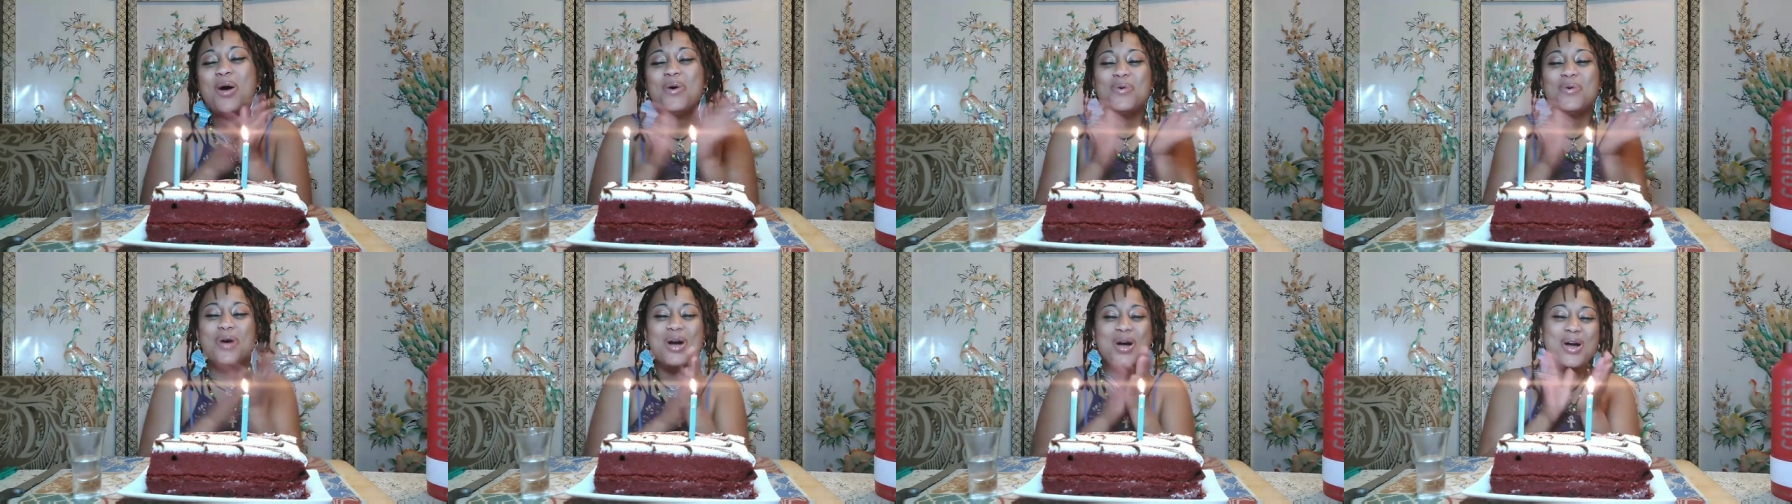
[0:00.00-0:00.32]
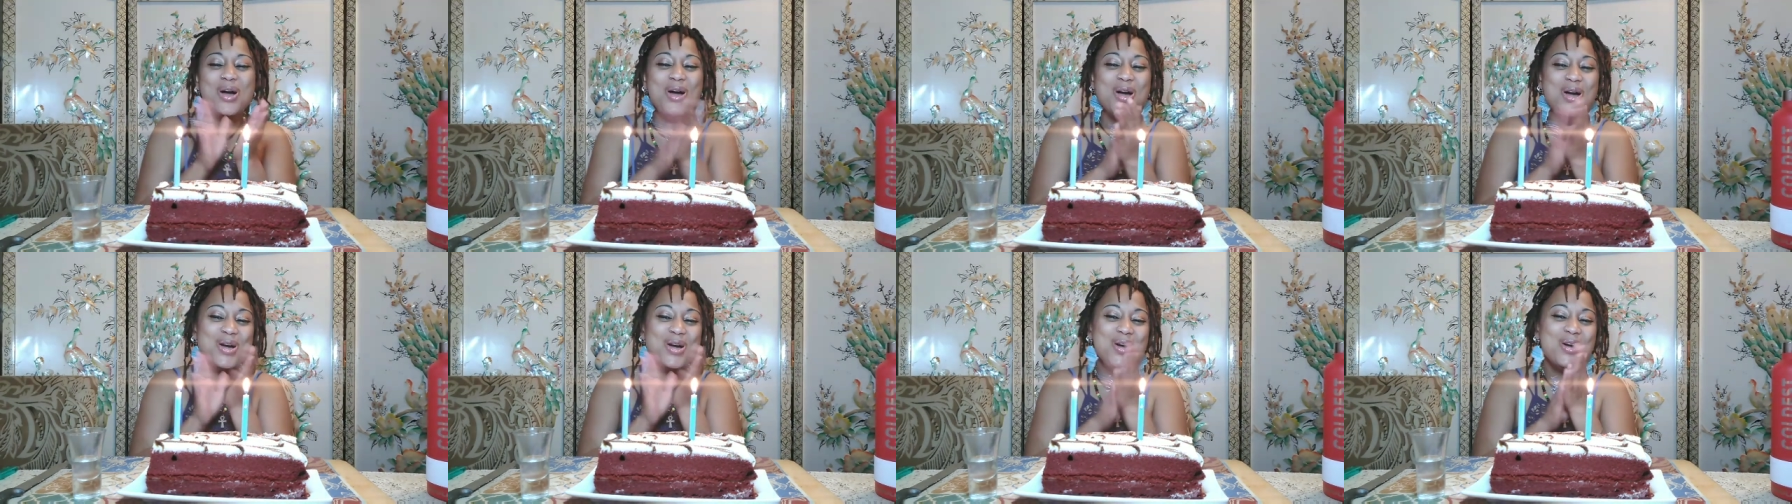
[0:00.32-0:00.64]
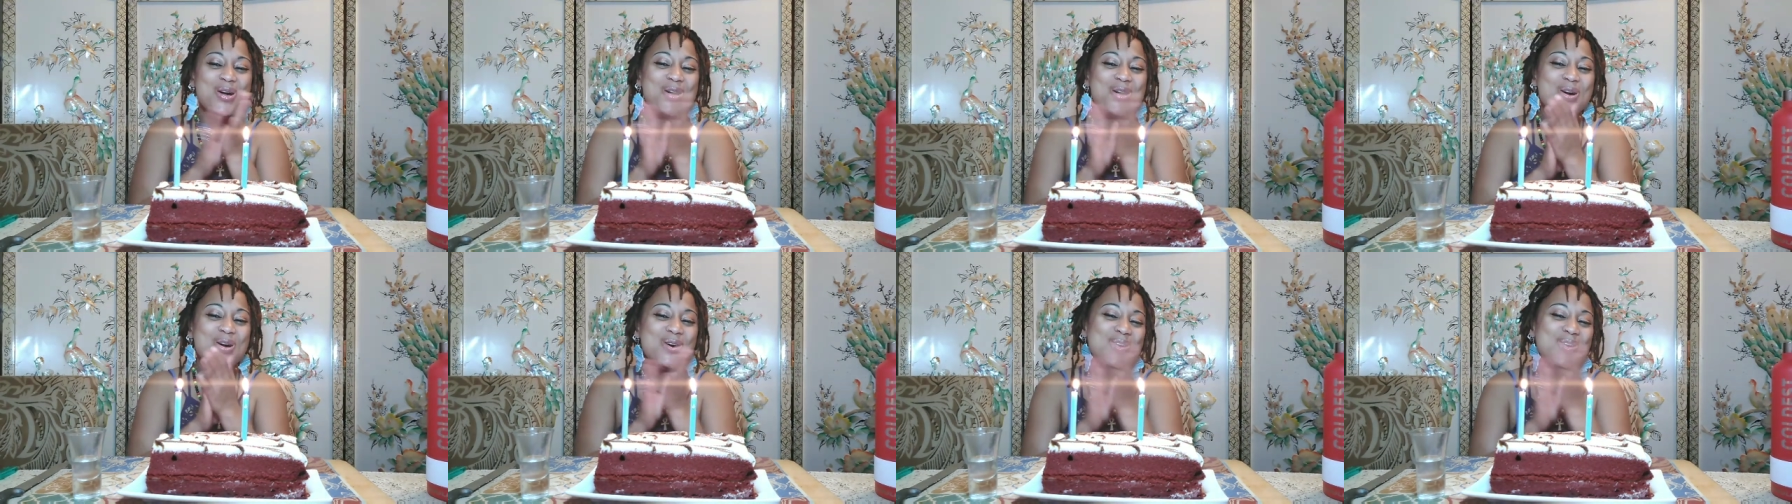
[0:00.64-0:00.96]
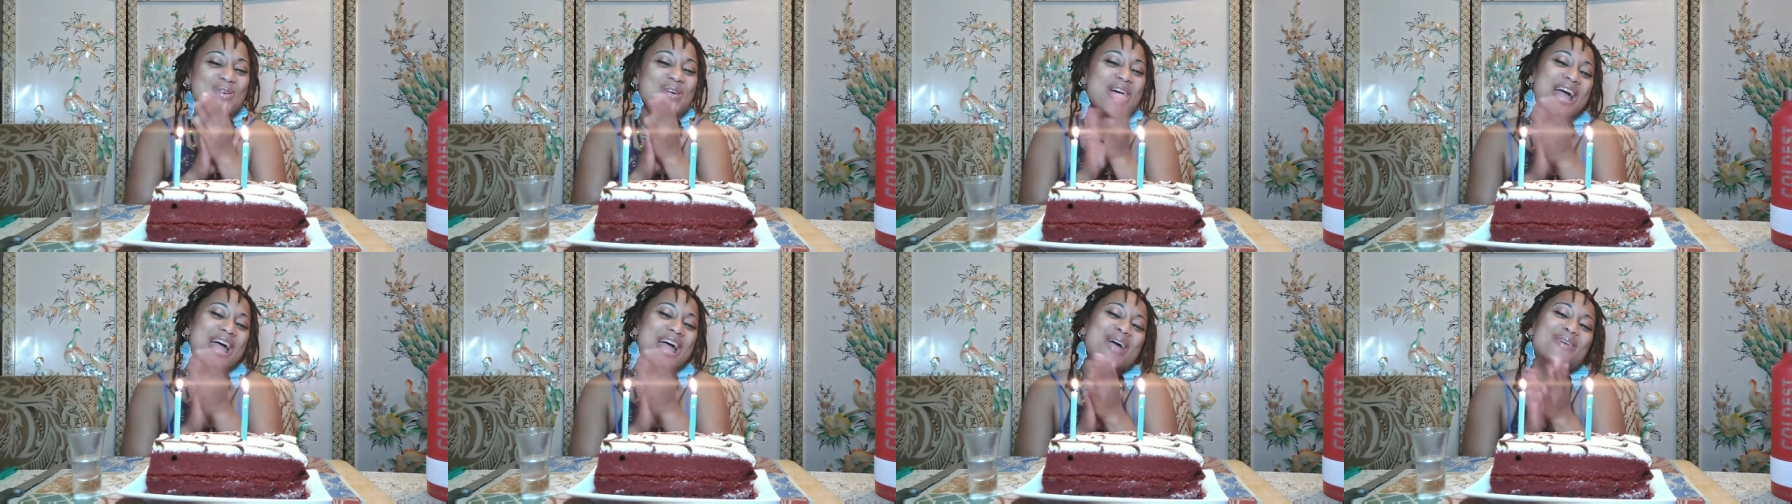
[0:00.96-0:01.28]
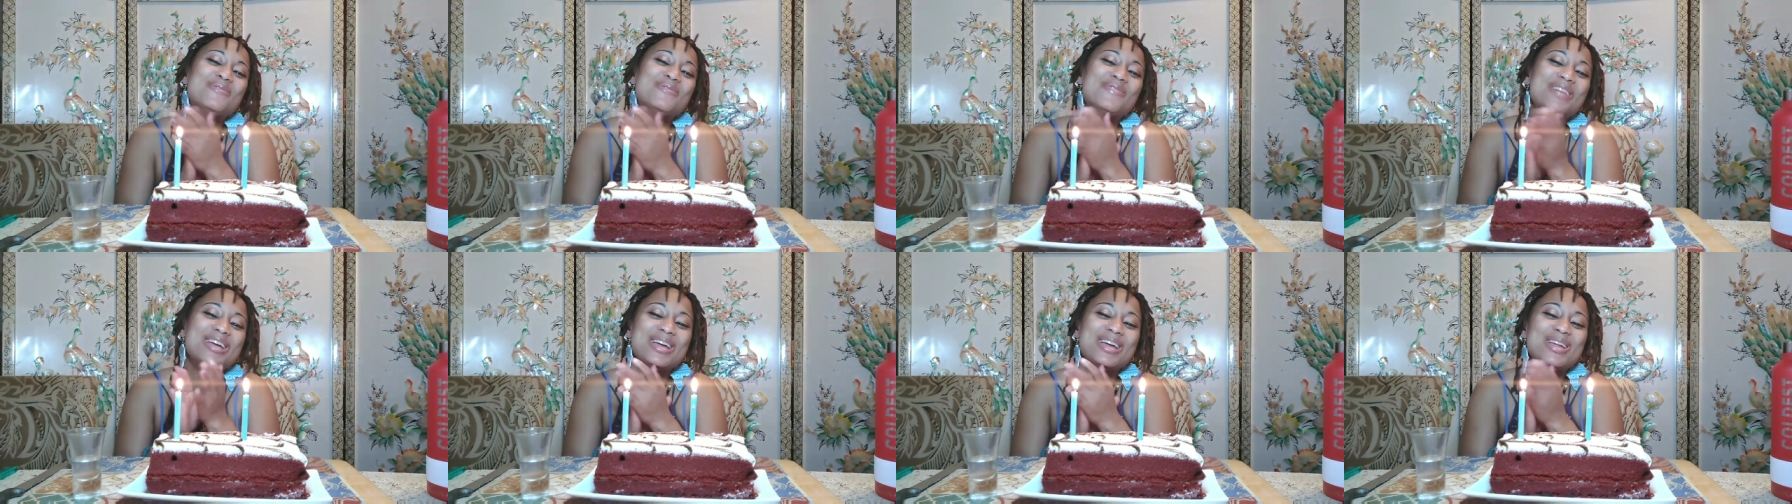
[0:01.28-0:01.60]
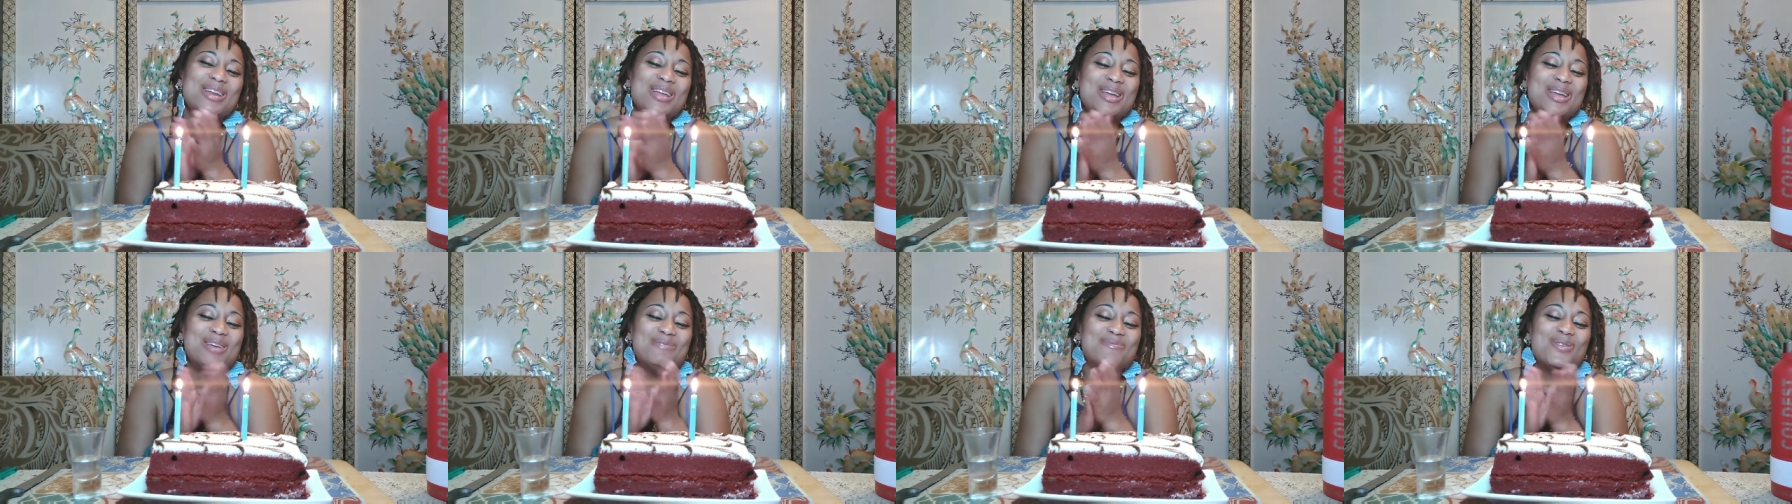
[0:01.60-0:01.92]
Woo! And
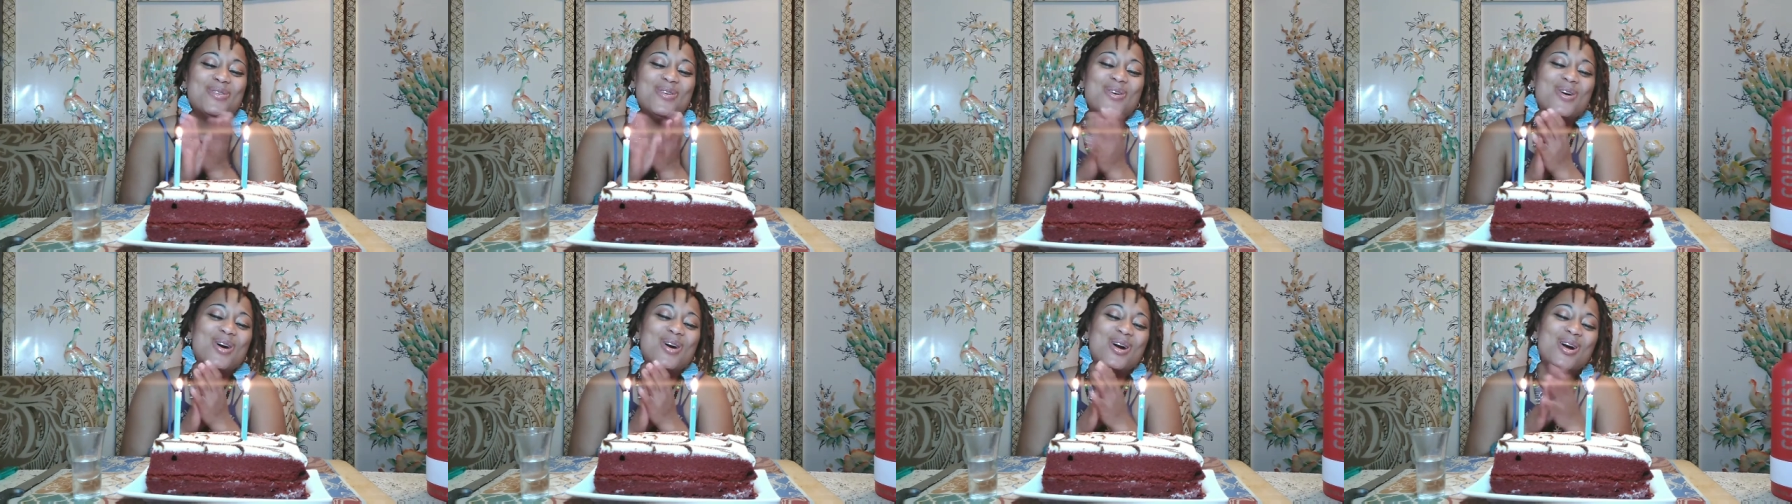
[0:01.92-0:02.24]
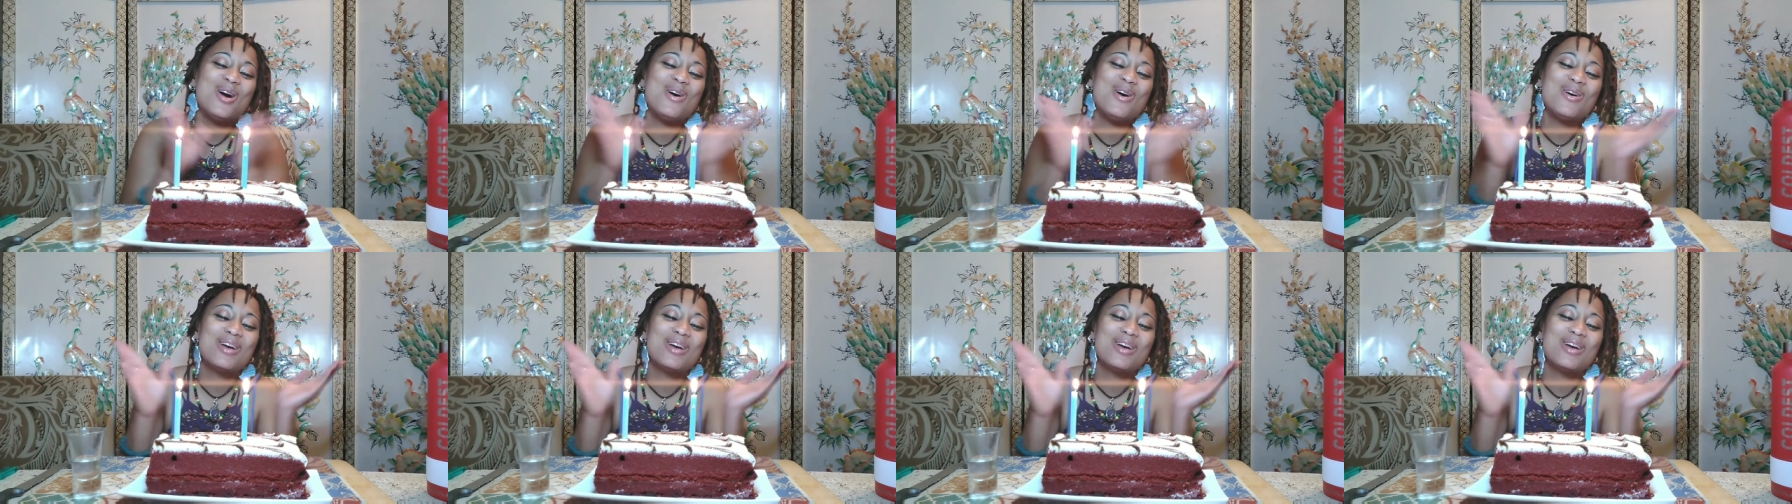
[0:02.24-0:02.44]
many more.